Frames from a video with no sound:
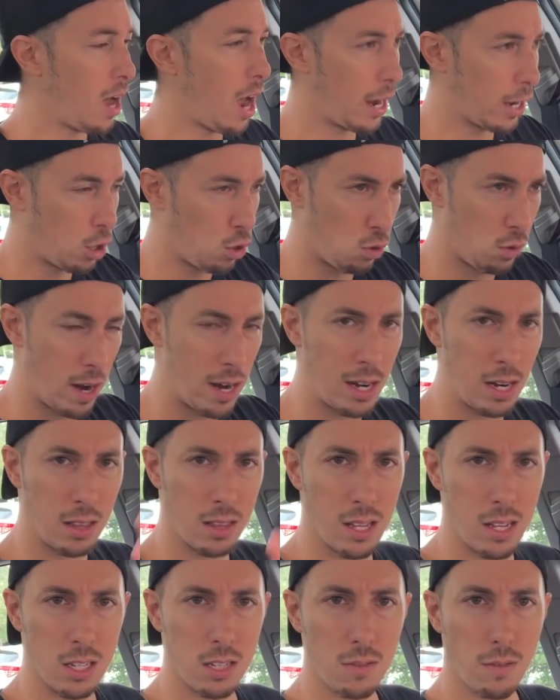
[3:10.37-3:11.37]
I created
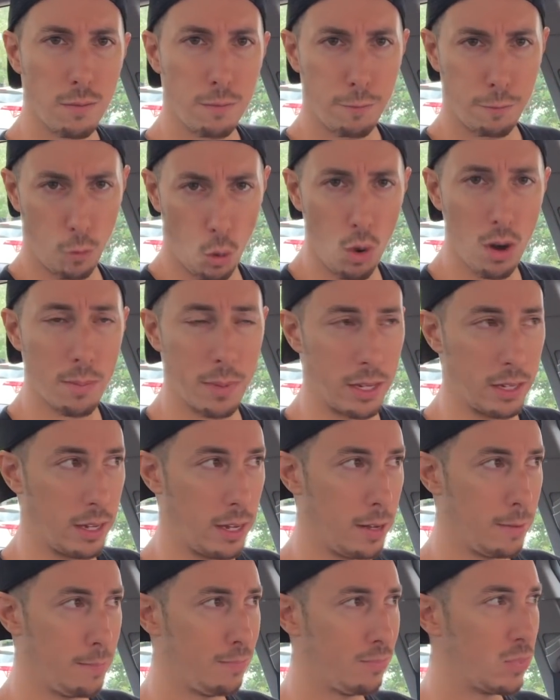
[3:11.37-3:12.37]
this
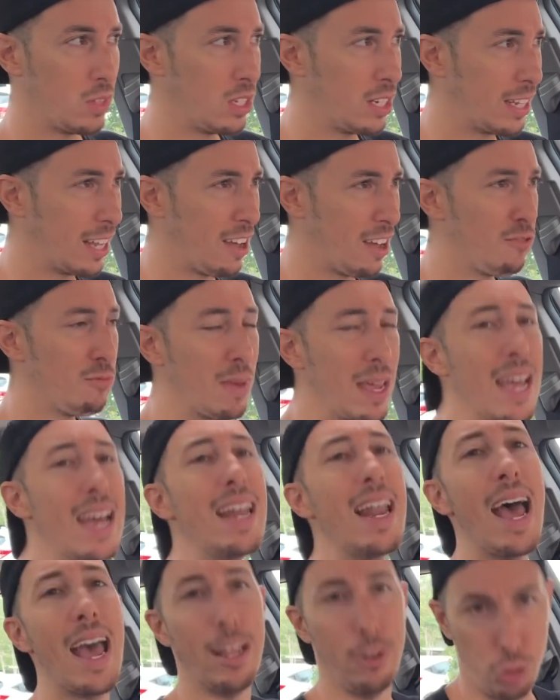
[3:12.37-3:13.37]
formula to give me an
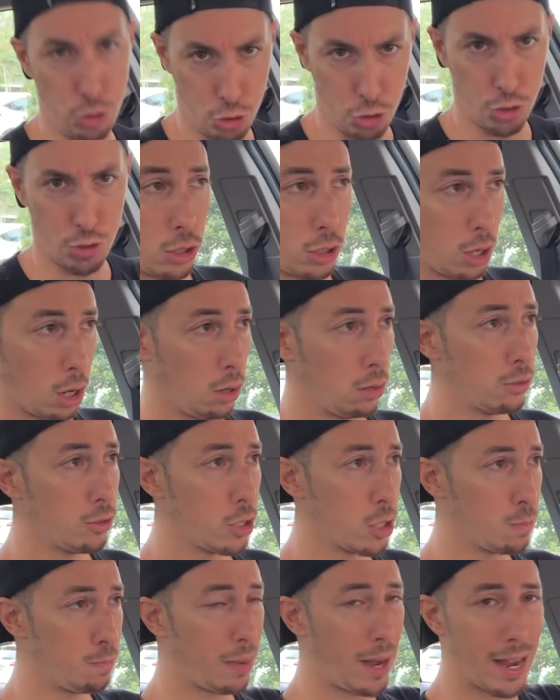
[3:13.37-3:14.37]
edge. Don't
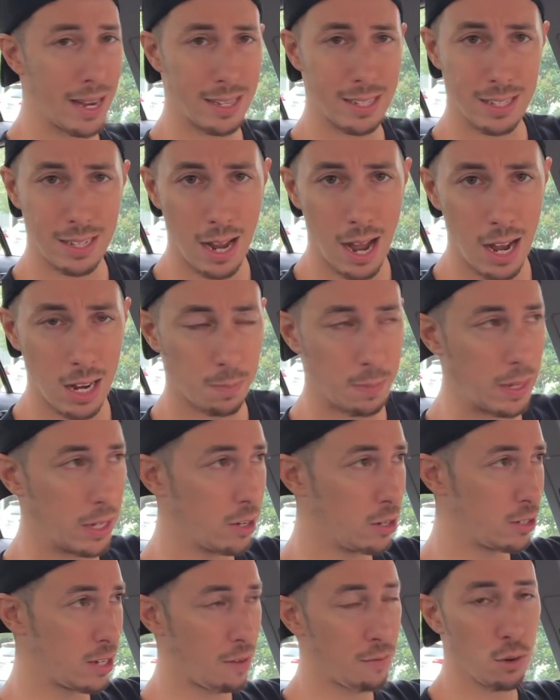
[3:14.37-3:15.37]
just buy a stock
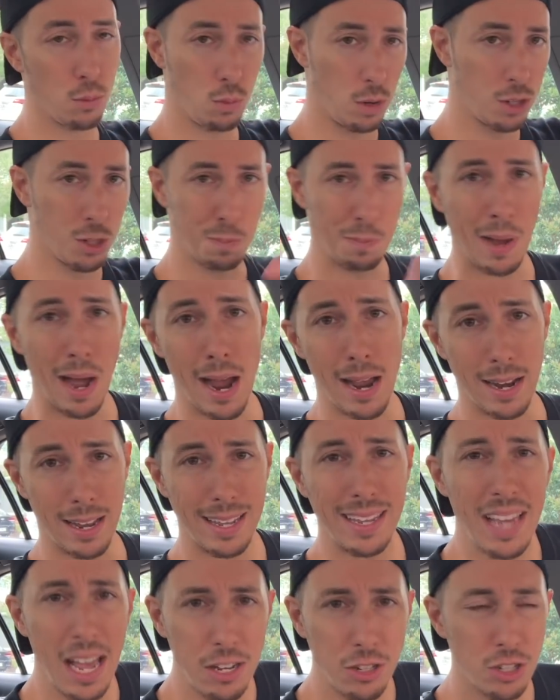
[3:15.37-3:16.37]
because everyone's buying it.
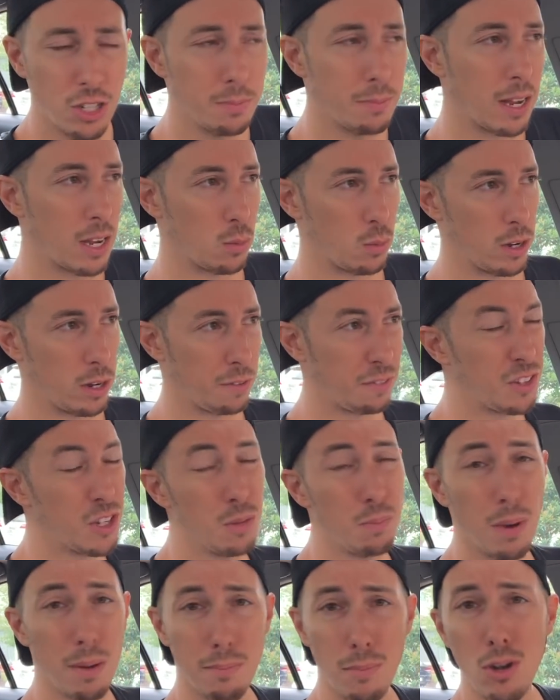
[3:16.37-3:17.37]
Yes, you might win a few,
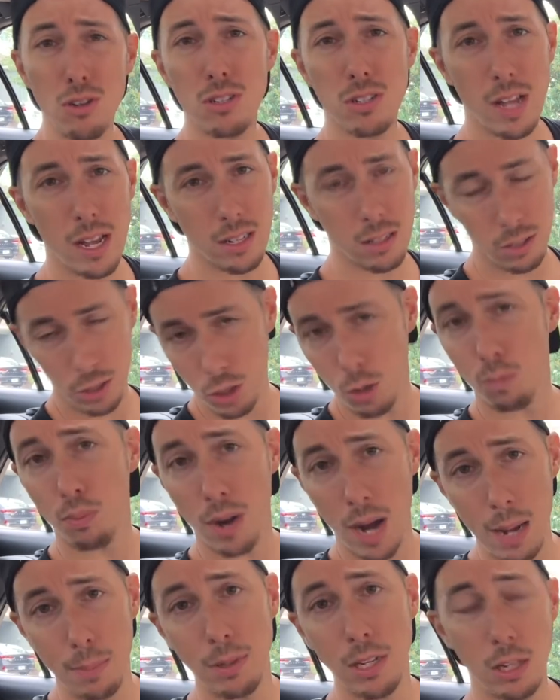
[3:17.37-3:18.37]
but most likely you'll
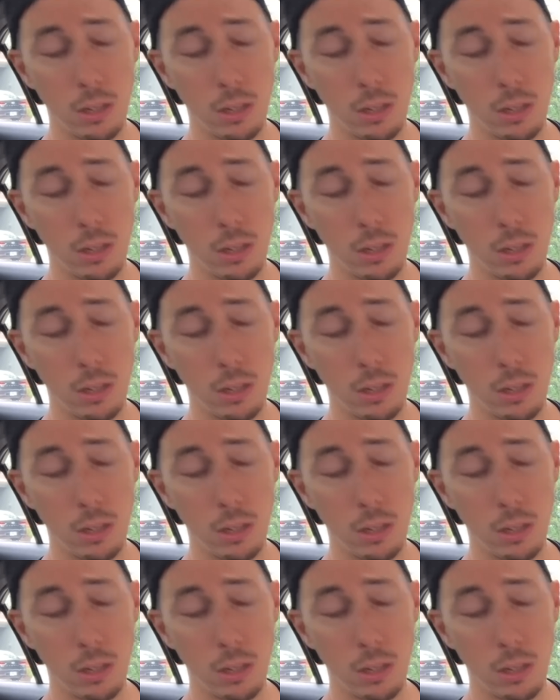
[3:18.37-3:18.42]
probably